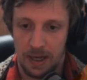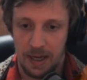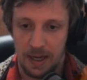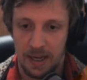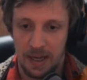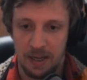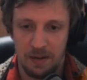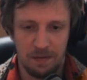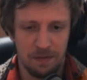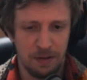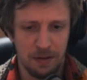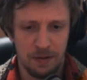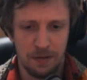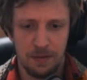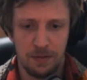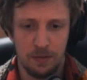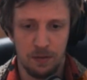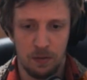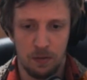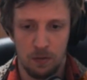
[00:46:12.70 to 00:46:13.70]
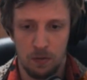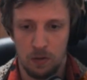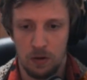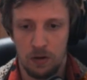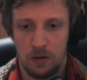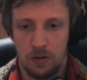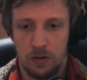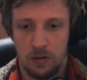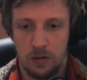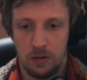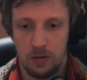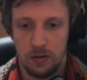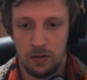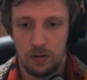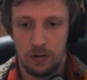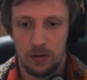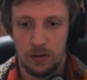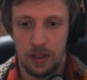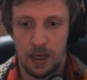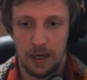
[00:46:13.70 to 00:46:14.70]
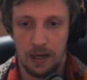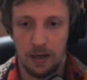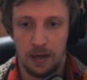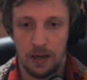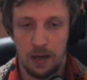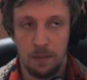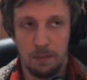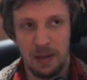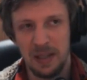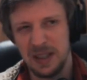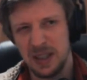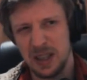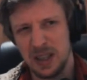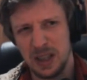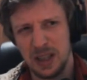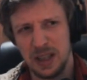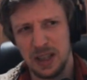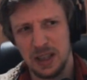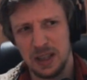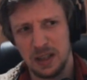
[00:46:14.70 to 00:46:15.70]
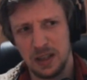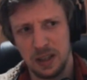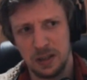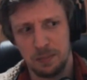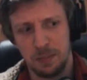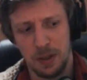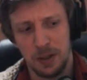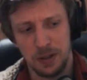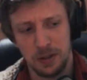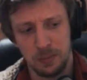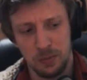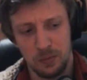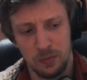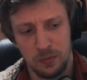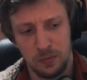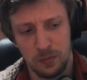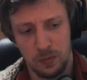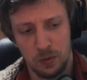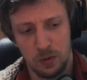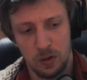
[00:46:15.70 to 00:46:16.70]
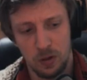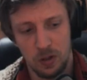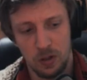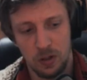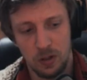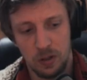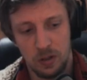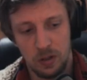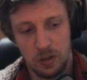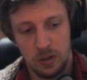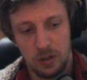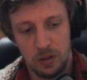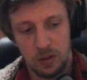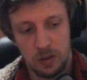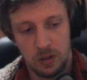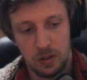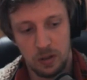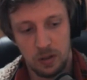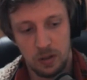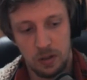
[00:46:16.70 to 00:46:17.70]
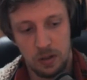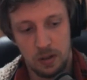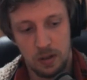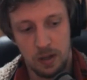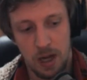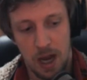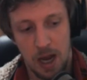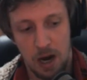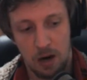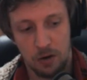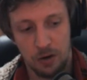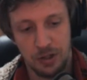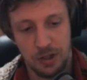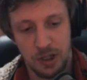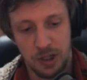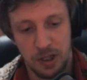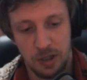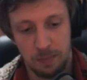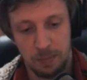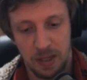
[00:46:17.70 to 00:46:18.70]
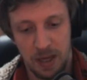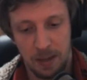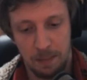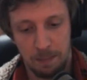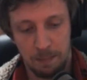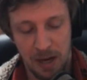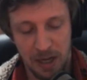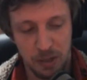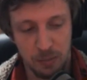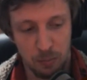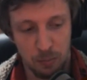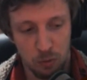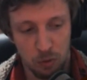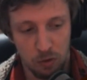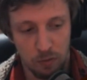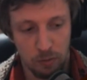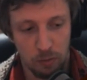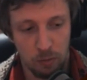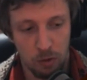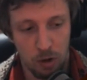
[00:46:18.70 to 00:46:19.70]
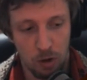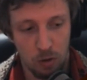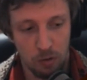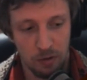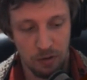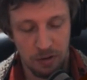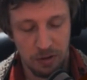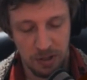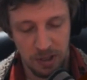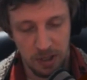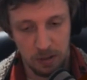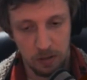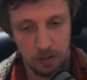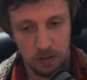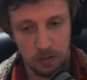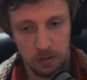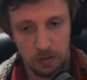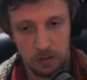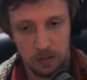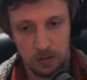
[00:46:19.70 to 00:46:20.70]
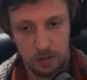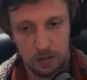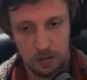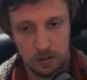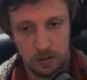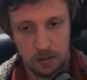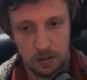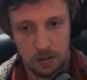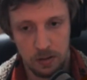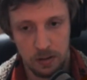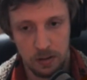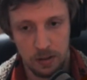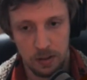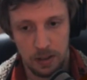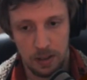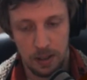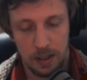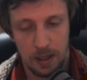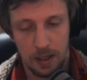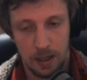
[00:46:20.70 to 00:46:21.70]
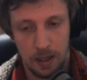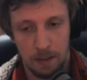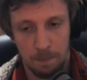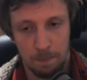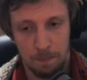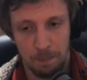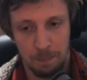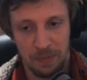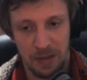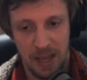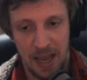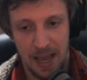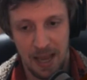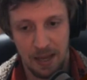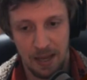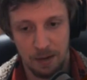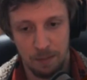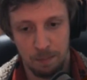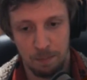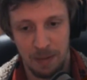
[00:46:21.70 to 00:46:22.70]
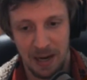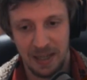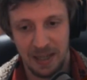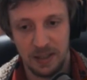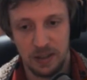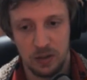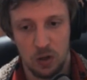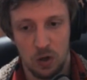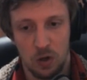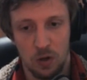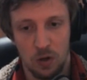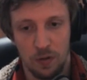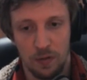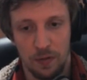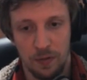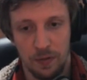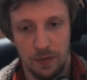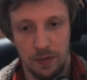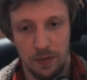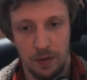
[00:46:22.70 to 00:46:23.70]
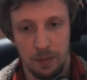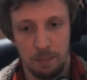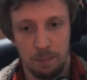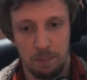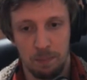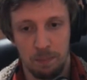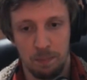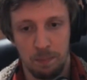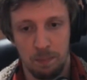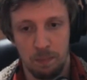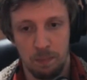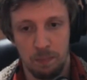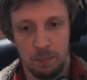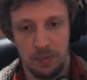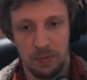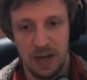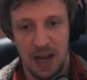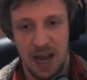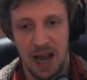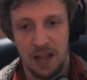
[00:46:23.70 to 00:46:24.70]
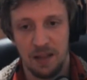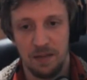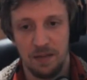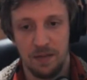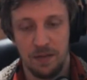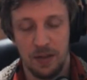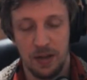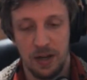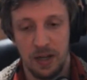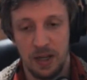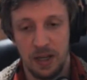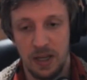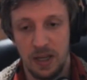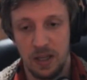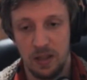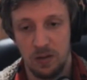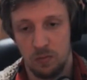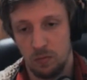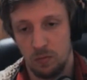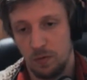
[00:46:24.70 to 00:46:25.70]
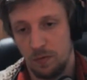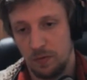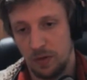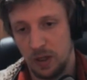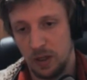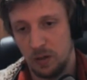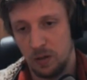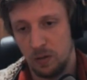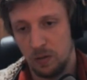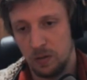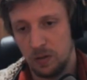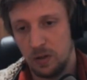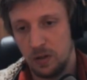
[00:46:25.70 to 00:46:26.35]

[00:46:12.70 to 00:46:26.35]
infinites, or basically it's possible for RNG to play much more of a role than skill. And based on the cards that are either revealed